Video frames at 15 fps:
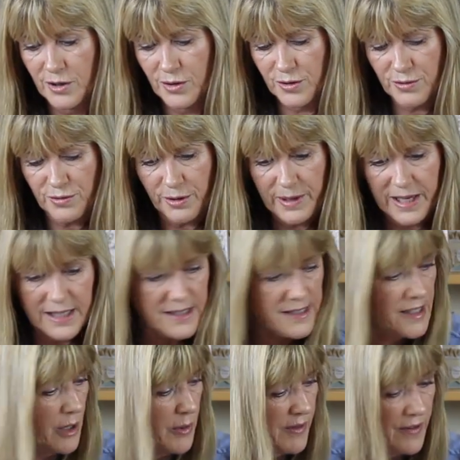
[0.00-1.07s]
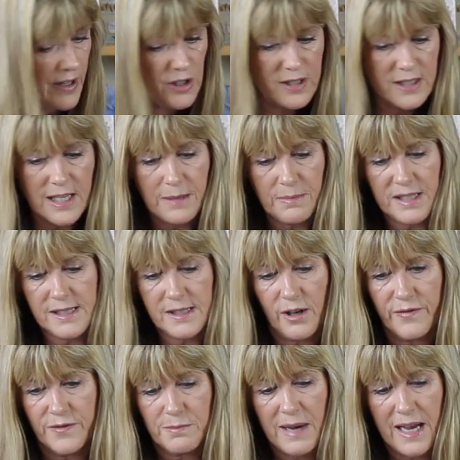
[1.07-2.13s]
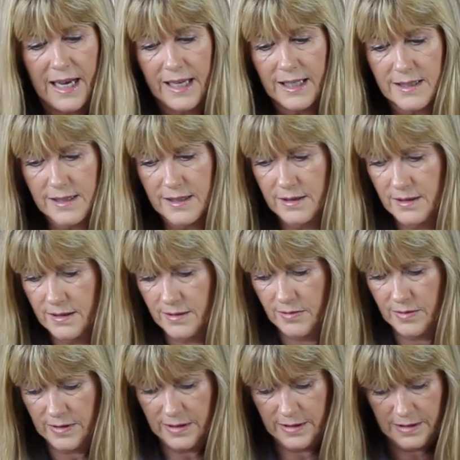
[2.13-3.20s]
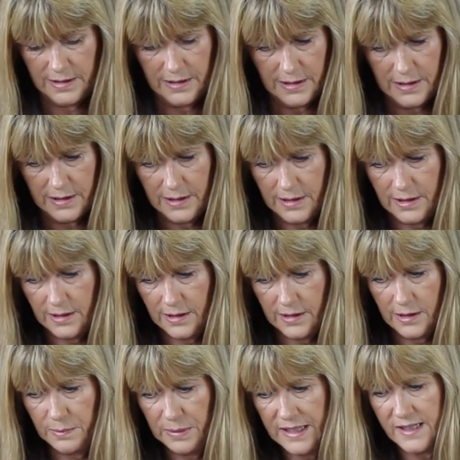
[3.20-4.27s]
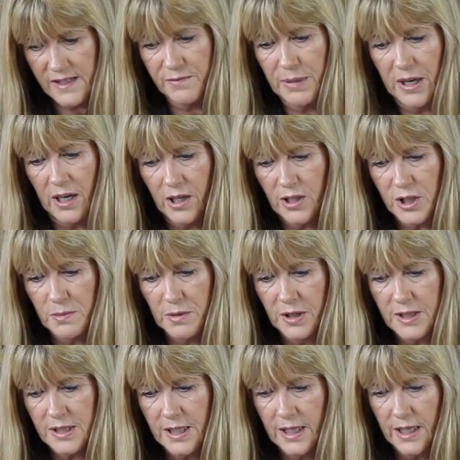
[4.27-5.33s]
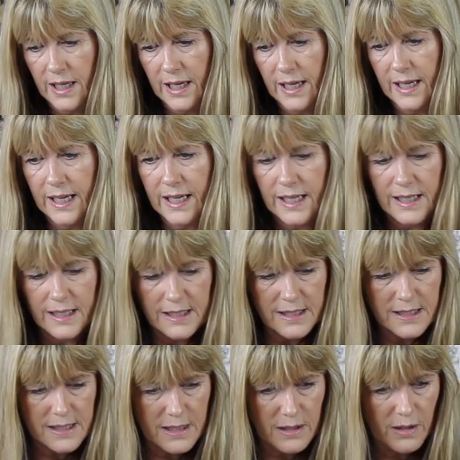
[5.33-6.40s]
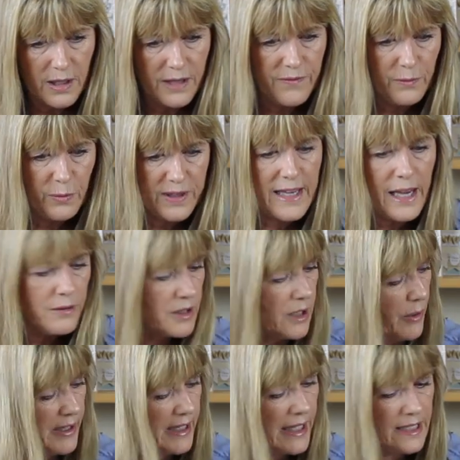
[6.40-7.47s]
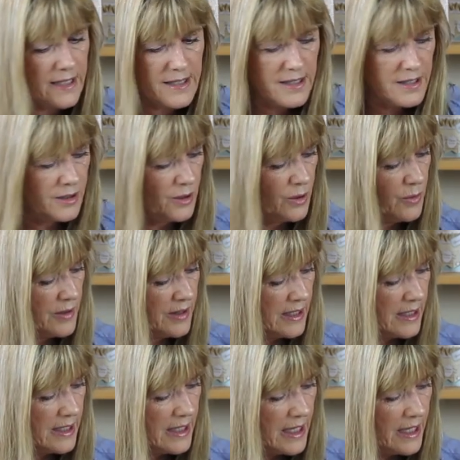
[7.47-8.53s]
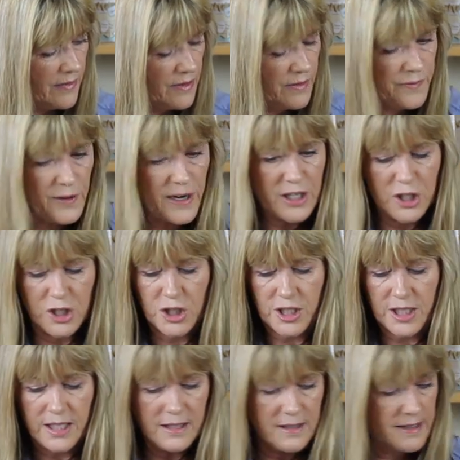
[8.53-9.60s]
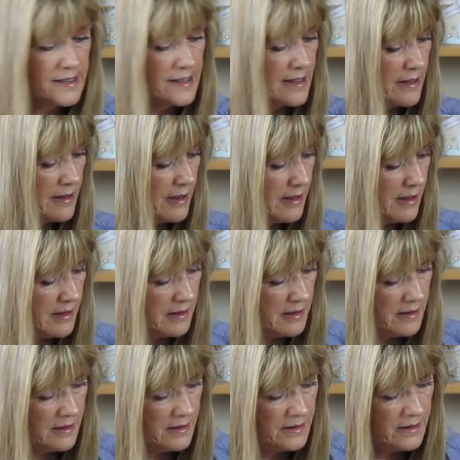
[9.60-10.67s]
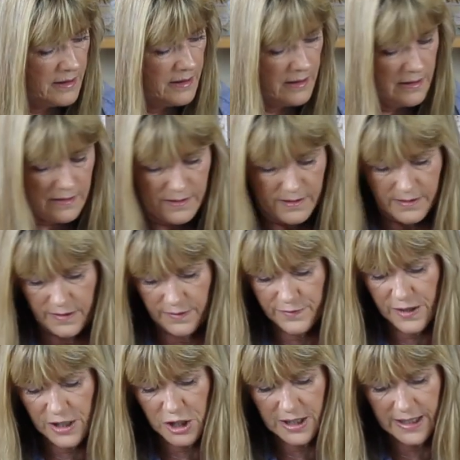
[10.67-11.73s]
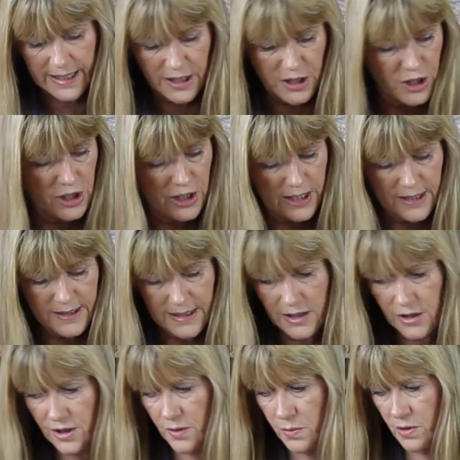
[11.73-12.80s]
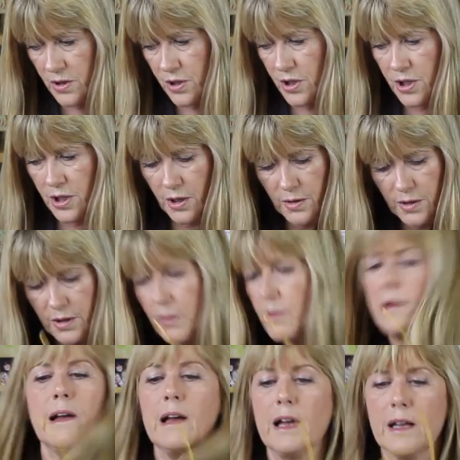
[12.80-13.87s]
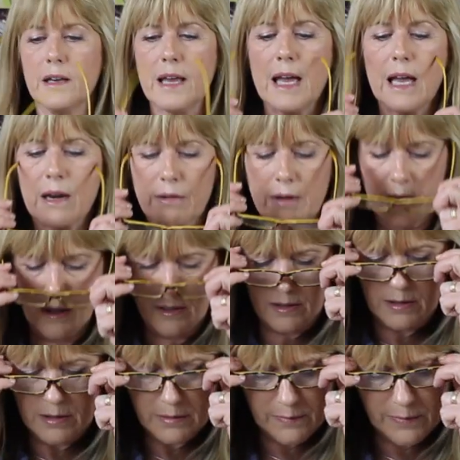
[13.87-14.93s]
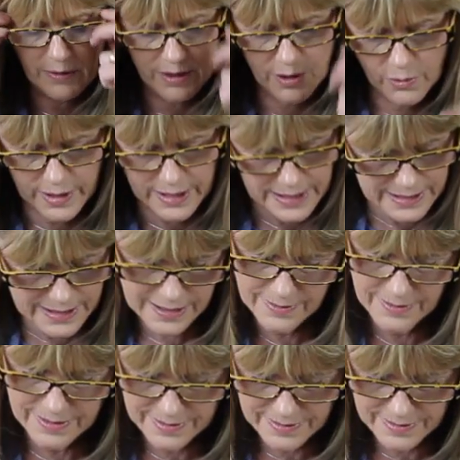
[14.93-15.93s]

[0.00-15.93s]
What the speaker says: through it. So if I just take my soft mat, a piece of parchment, and without going into the fresh sheets, the fresh lace sheets, I just want to show you an area very quickly